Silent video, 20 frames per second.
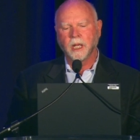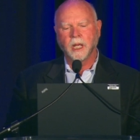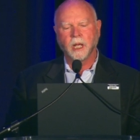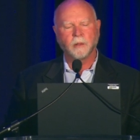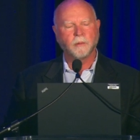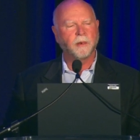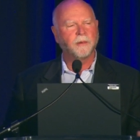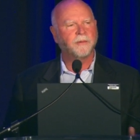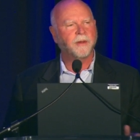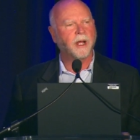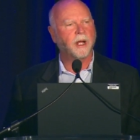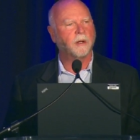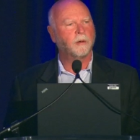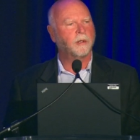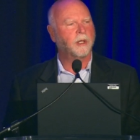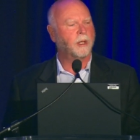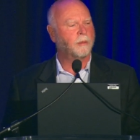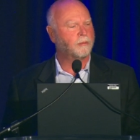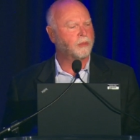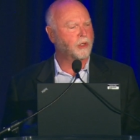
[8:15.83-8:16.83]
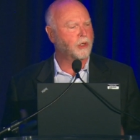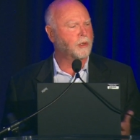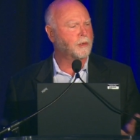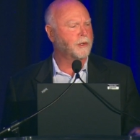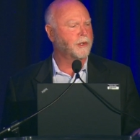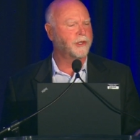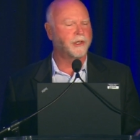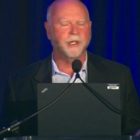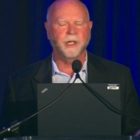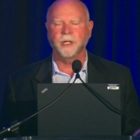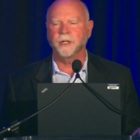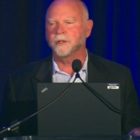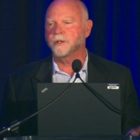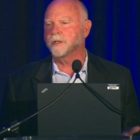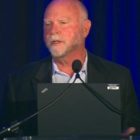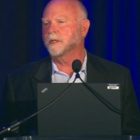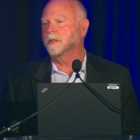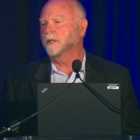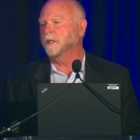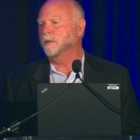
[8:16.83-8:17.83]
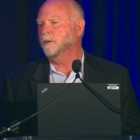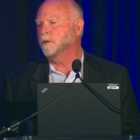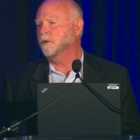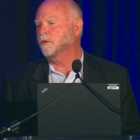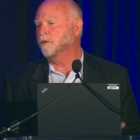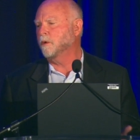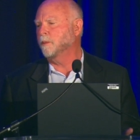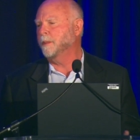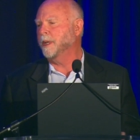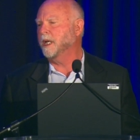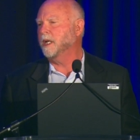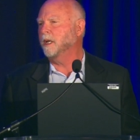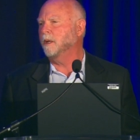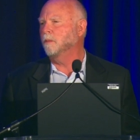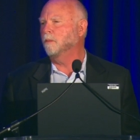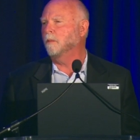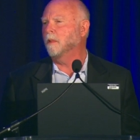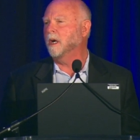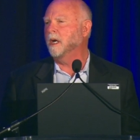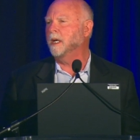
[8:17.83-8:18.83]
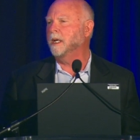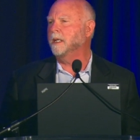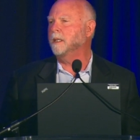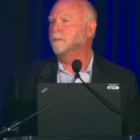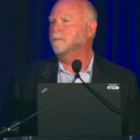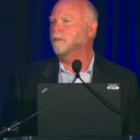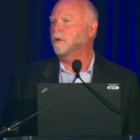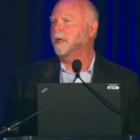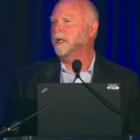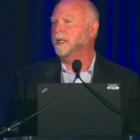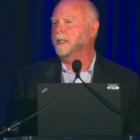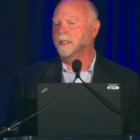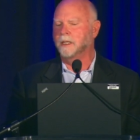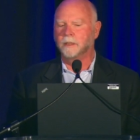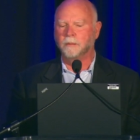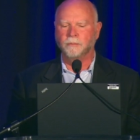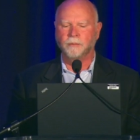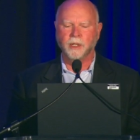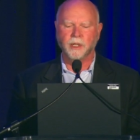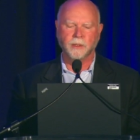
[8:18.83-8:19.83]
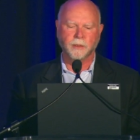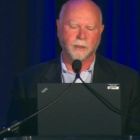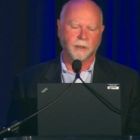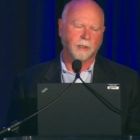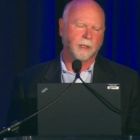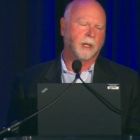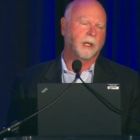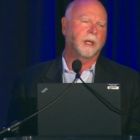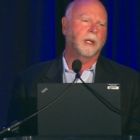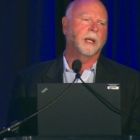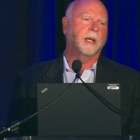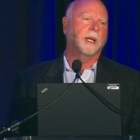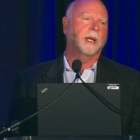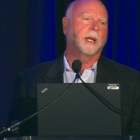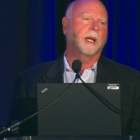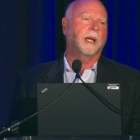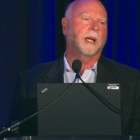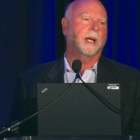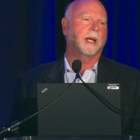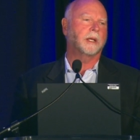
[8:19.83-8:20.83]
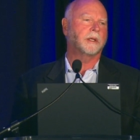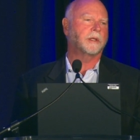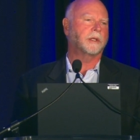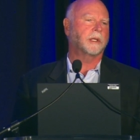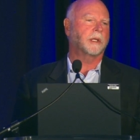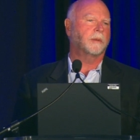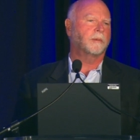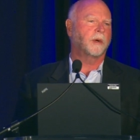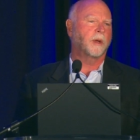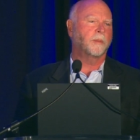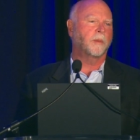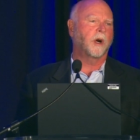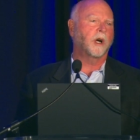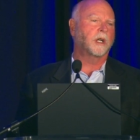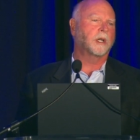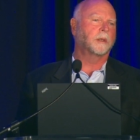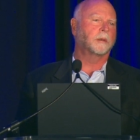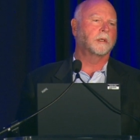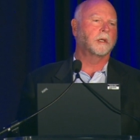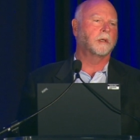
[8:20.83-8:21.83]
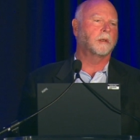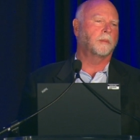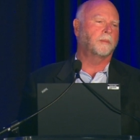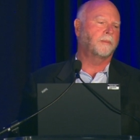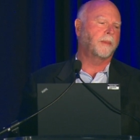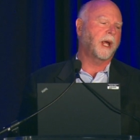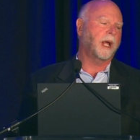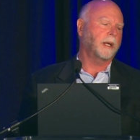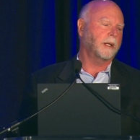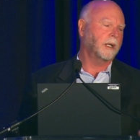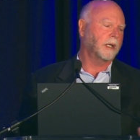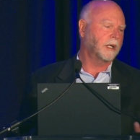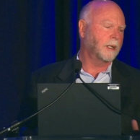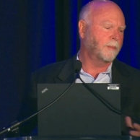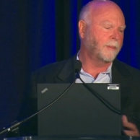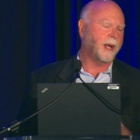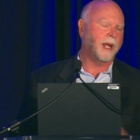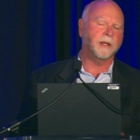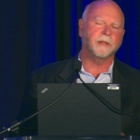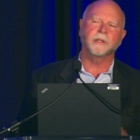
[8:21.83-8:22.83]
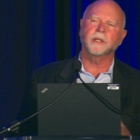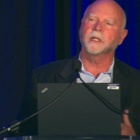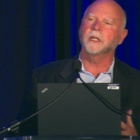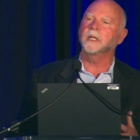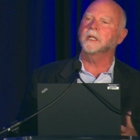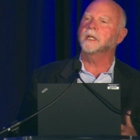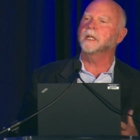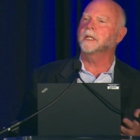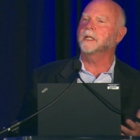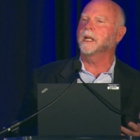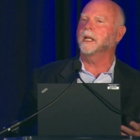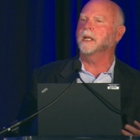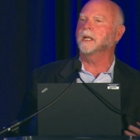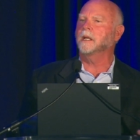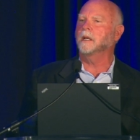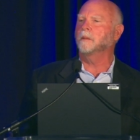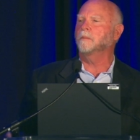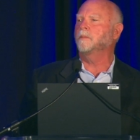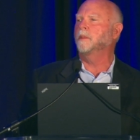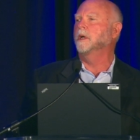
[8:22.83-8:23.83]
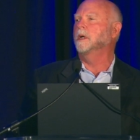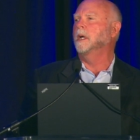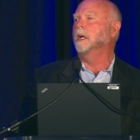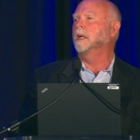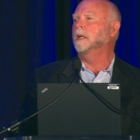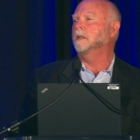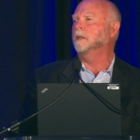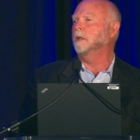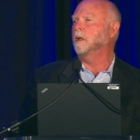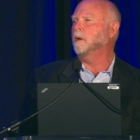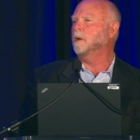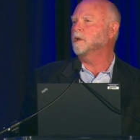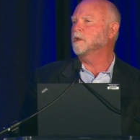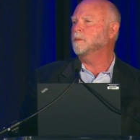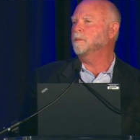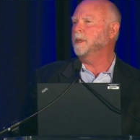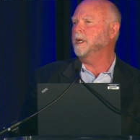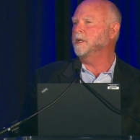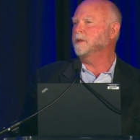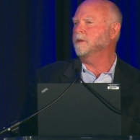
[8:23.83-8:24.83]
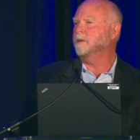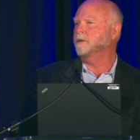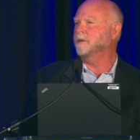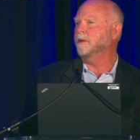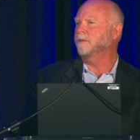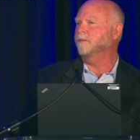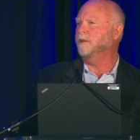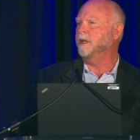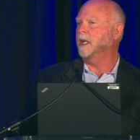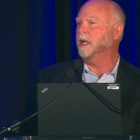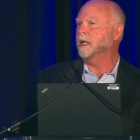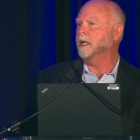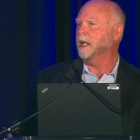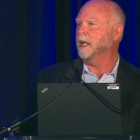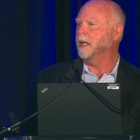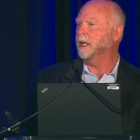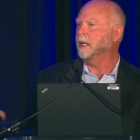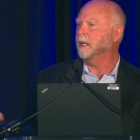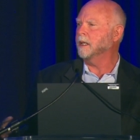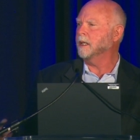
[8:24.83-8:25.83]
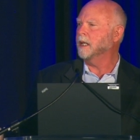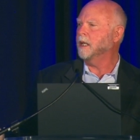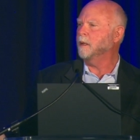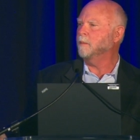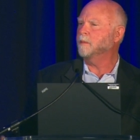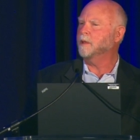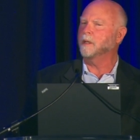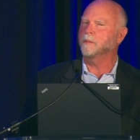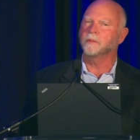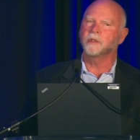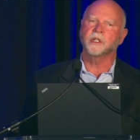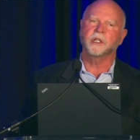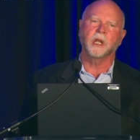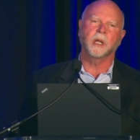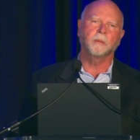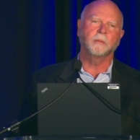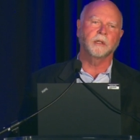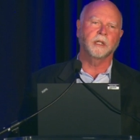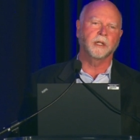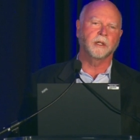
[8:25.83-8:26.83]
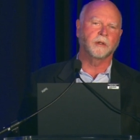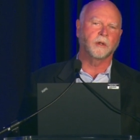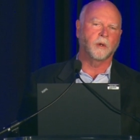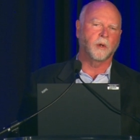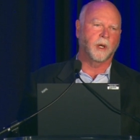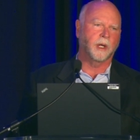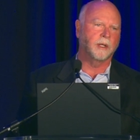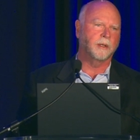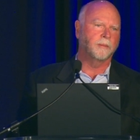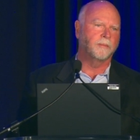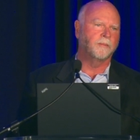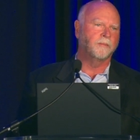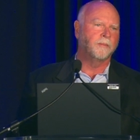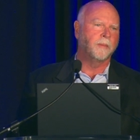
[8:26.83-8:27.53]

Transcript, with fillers: and we found that brewer's yeast, uh, used for making wine, bread, and beer, has remarkable capacity to take up large pieces of D N A and keep them stably growing.